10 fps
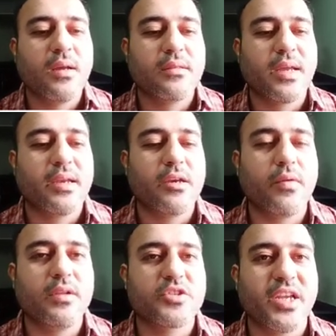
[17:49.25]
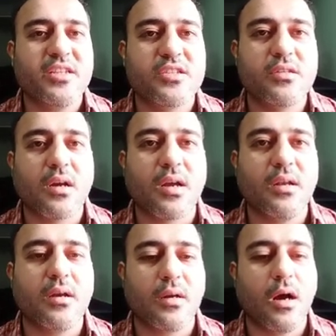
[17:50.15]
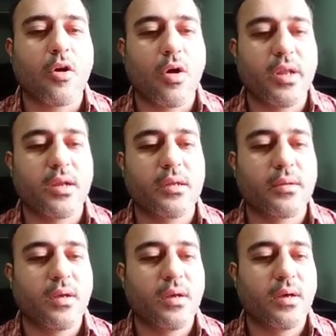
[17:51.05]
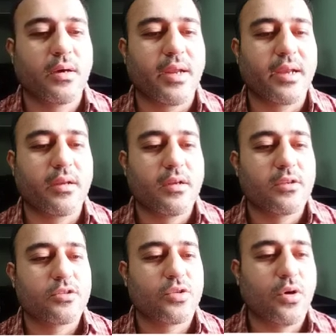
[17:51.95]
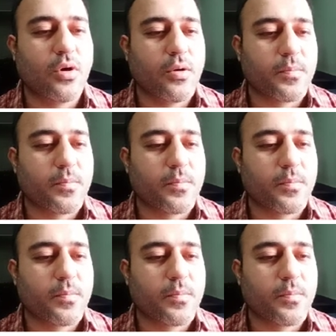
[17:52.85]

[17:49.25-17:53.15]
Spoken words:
then it will change the color accordingly. Right, so